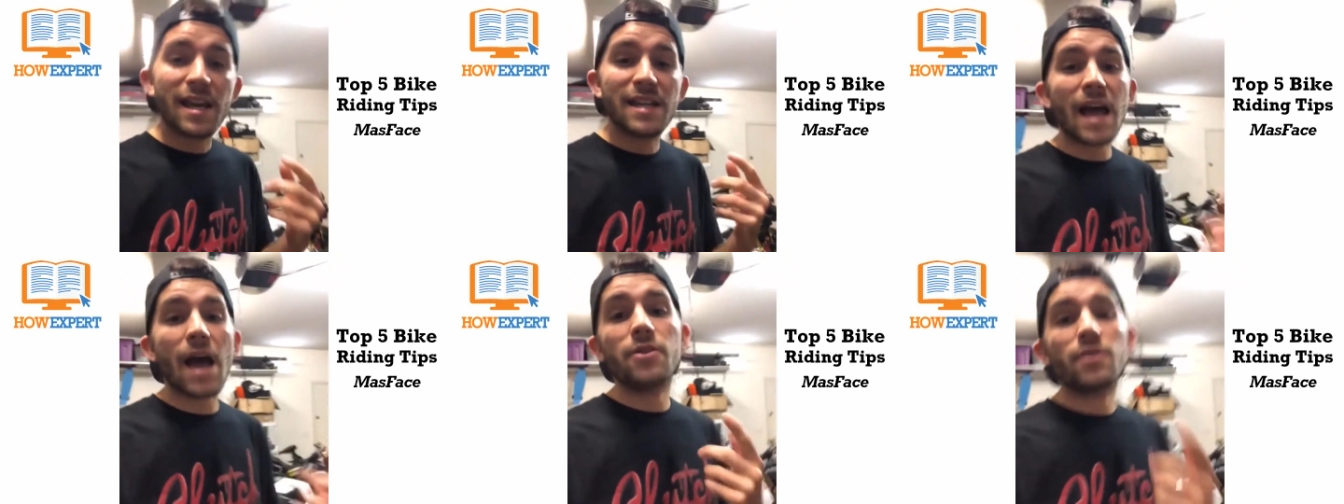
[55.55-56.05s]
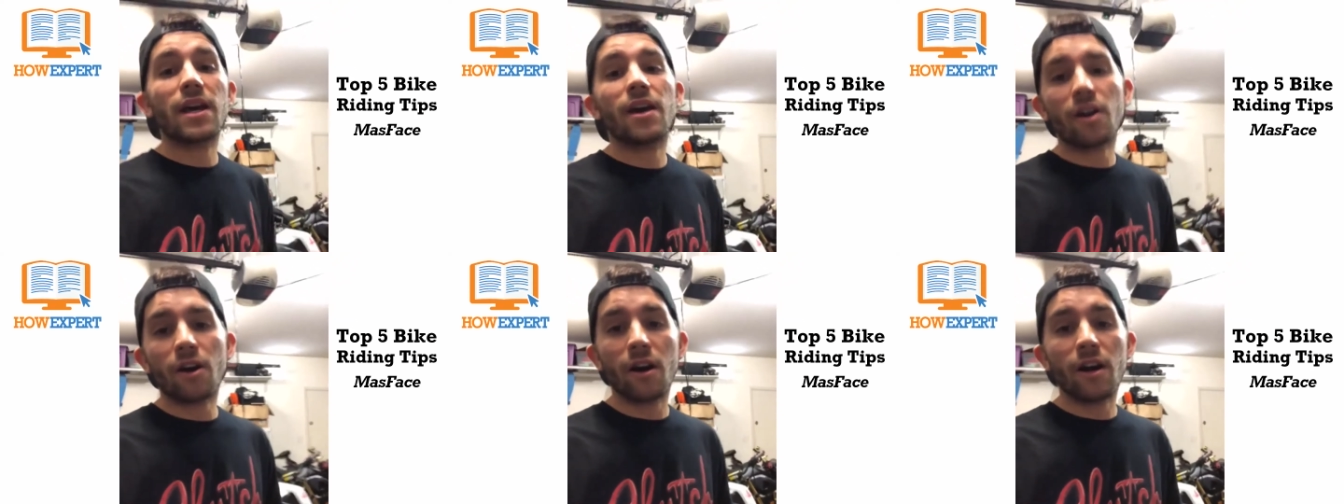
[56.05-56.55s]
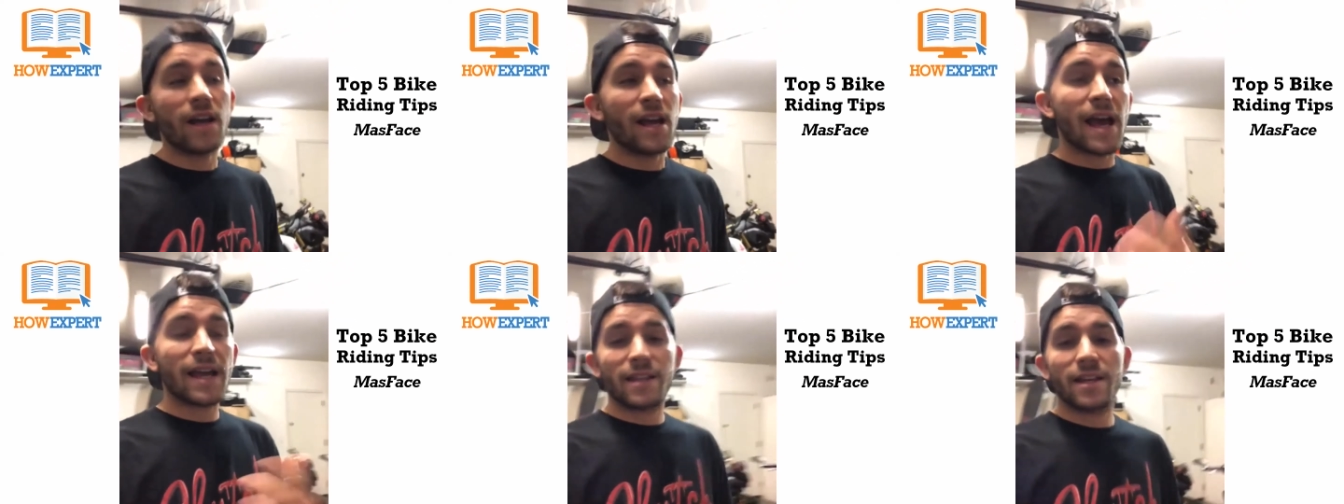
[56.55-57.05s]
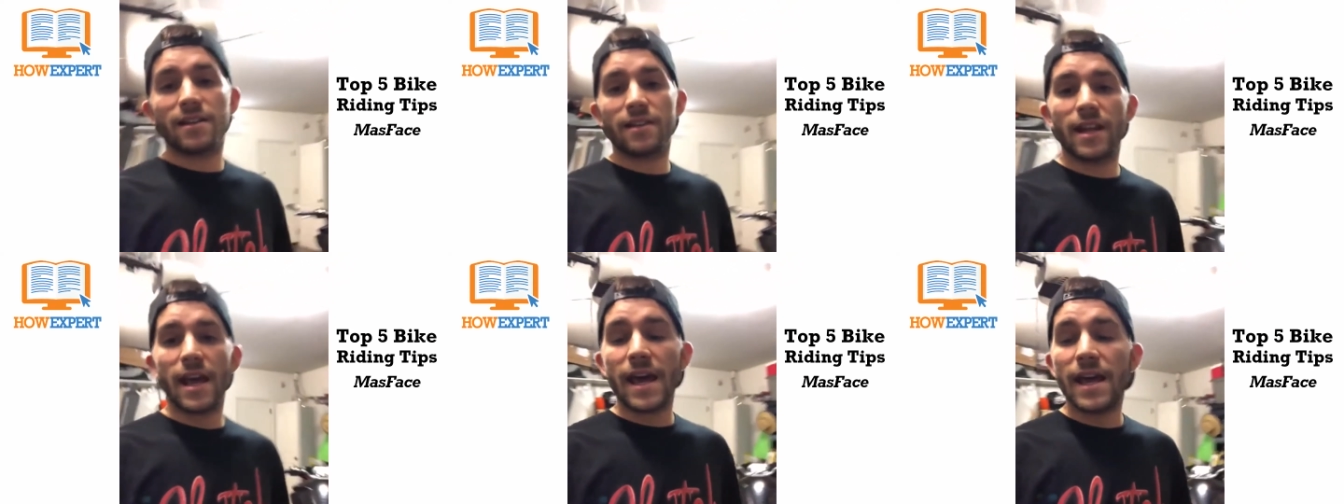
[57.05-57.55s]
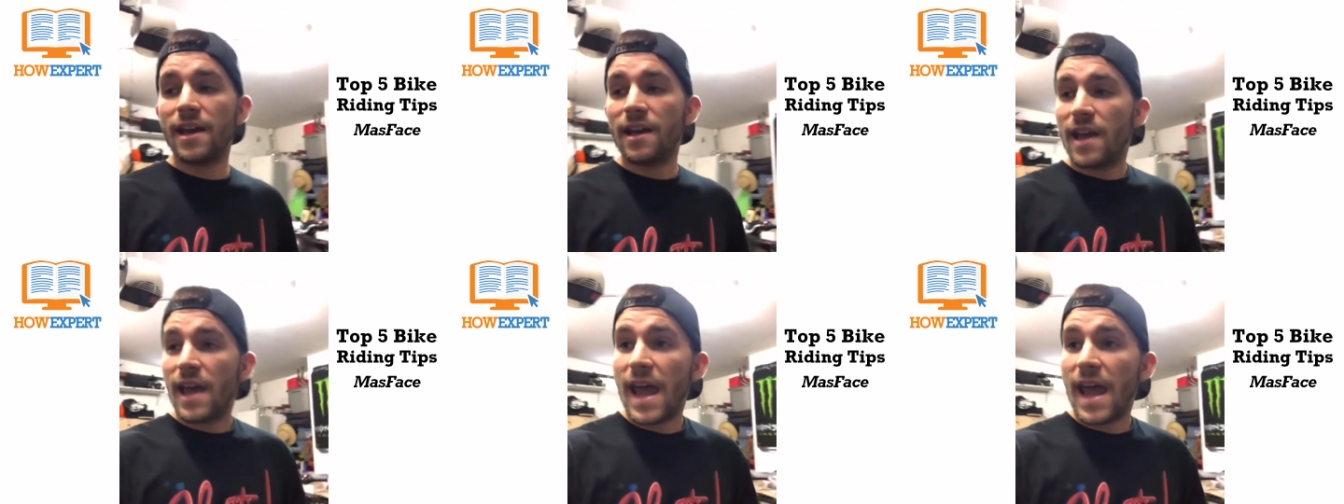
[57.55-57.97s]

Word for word: It's how you get hurt at the end of the day.